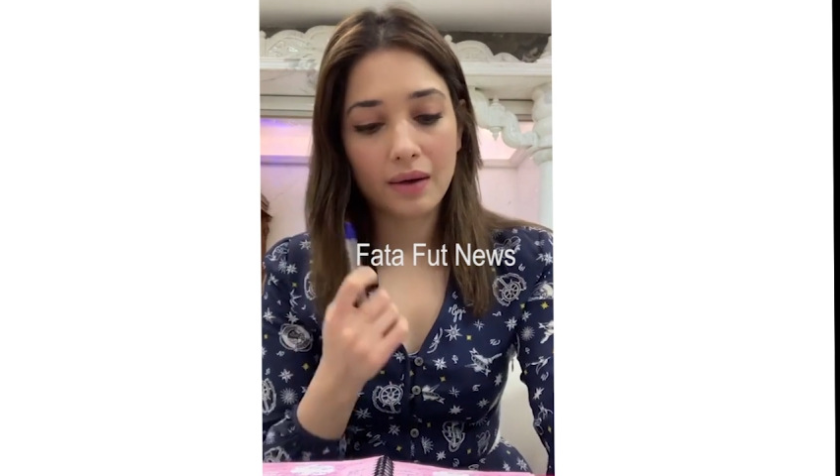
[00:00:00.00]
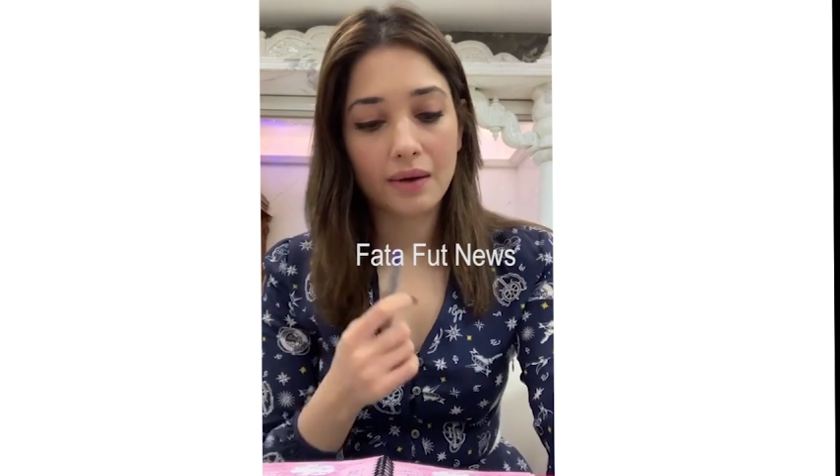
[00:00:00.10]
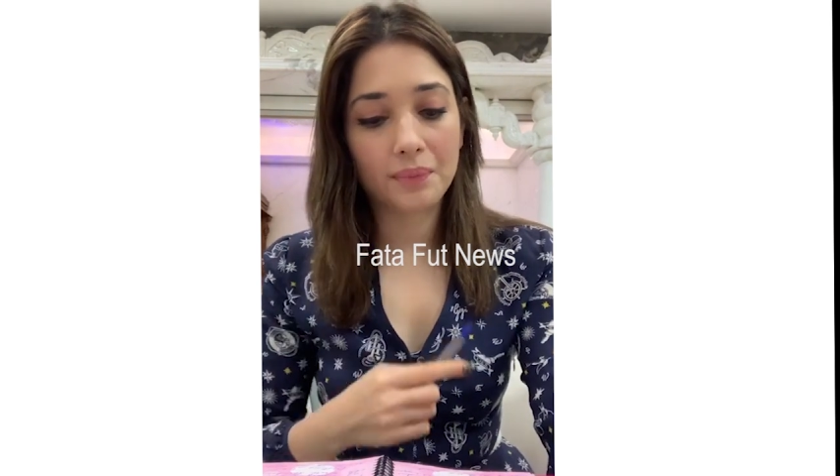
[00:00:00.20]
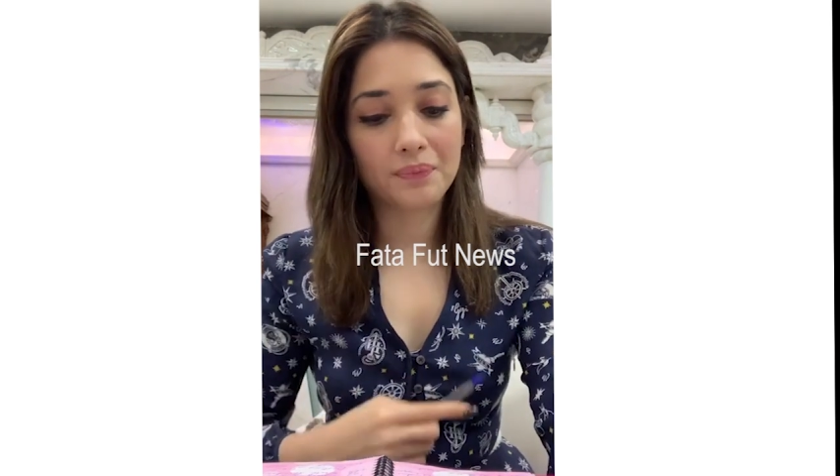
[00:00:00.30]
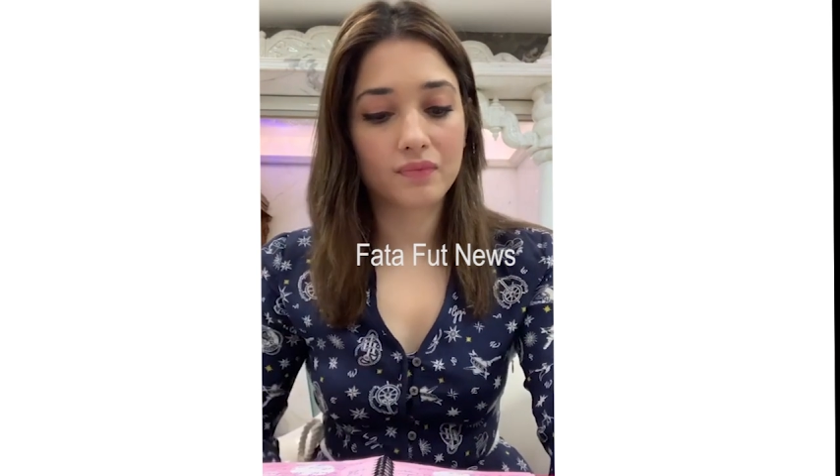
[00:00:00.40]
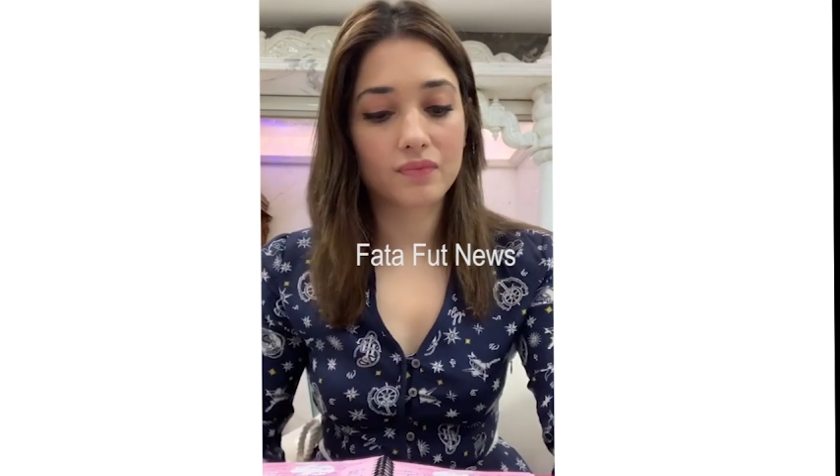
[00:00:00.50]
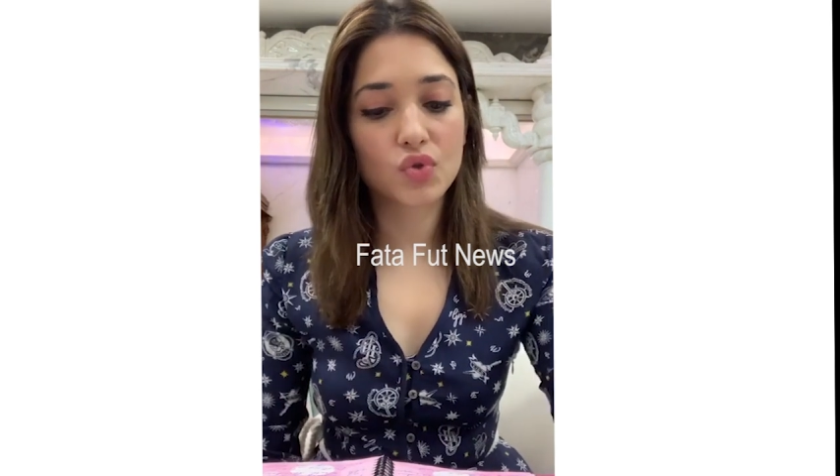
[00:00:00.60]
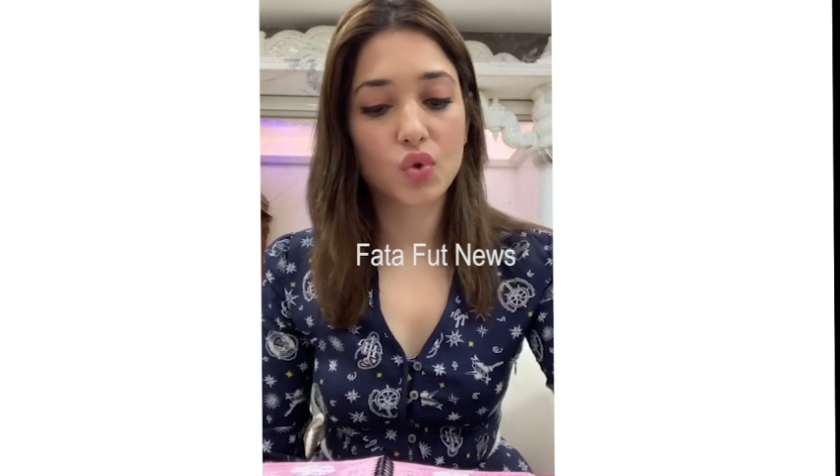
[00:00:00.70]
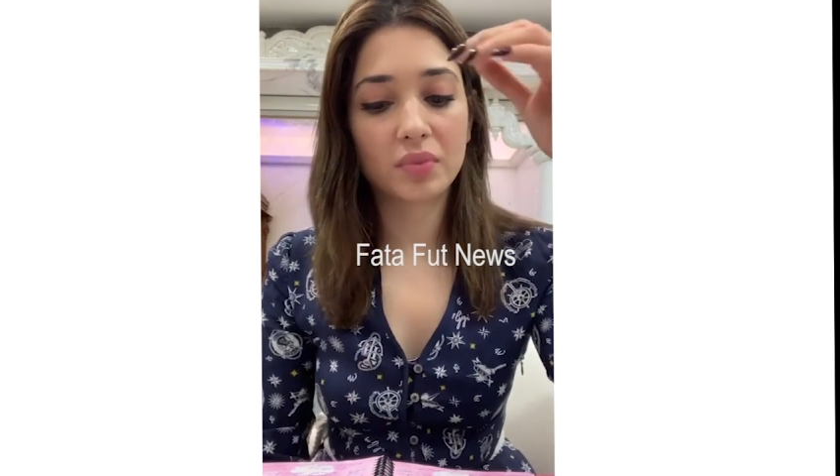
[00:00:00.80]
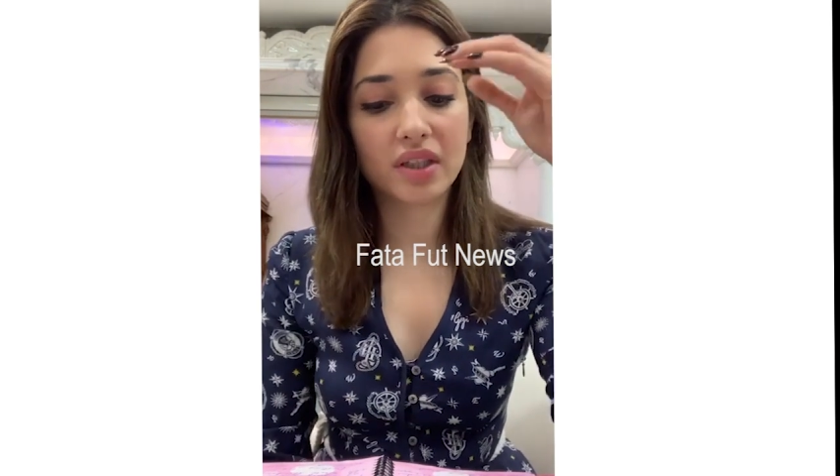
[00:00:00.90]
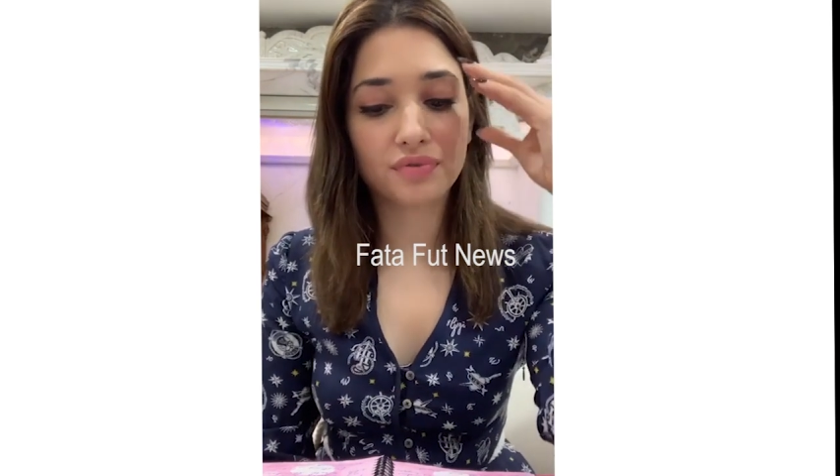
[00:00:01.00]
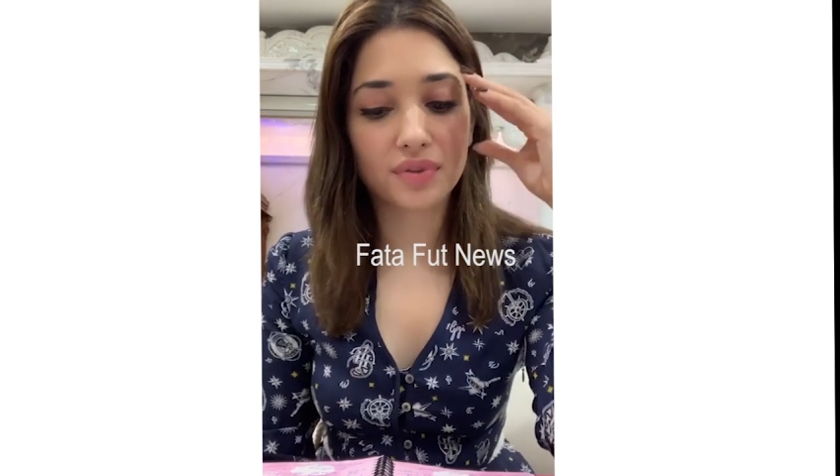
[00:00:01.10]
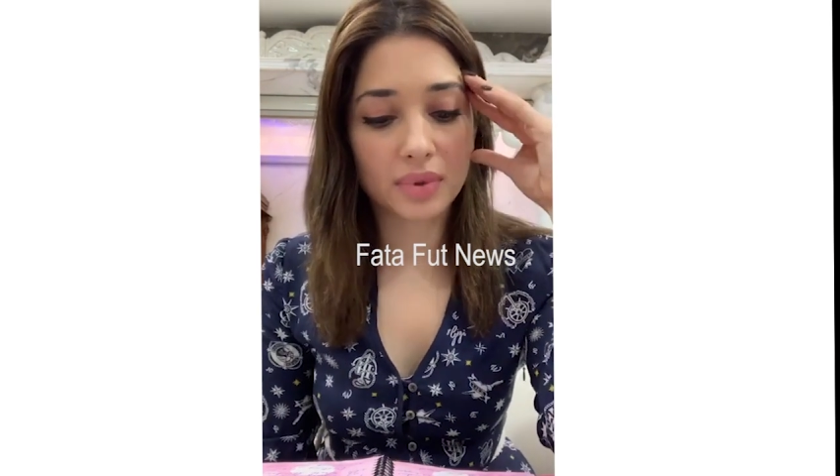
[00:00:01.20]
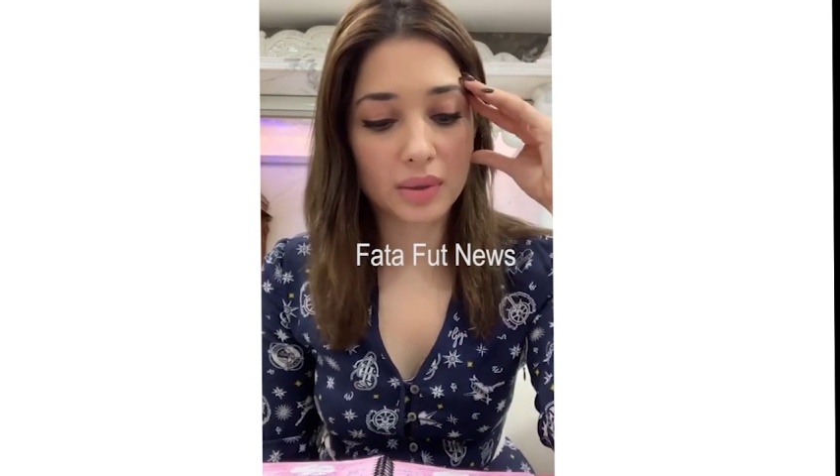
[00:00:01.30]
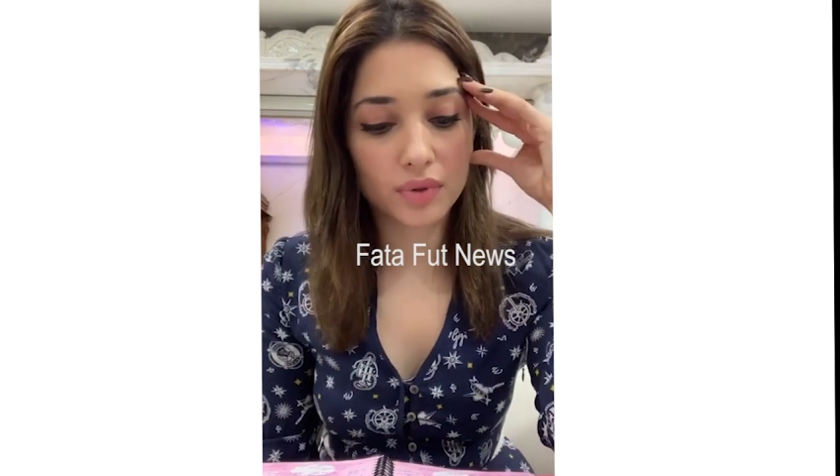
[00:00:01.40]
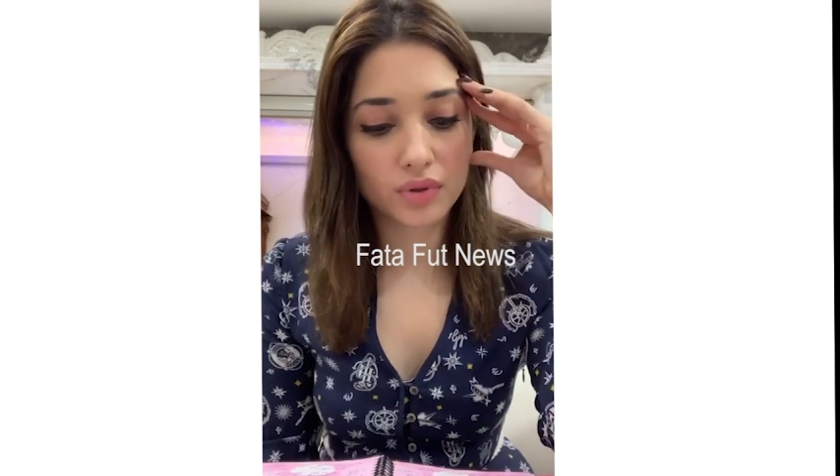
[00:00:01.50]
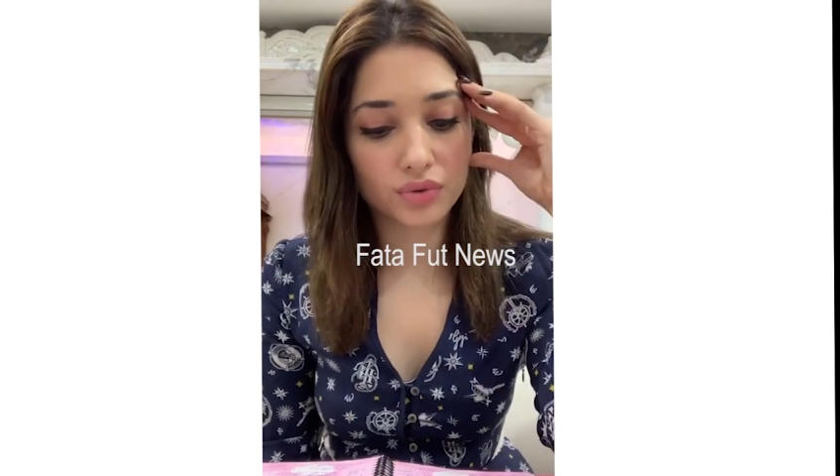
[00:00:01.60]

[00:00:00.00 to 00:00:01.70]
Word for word: Um, so many different people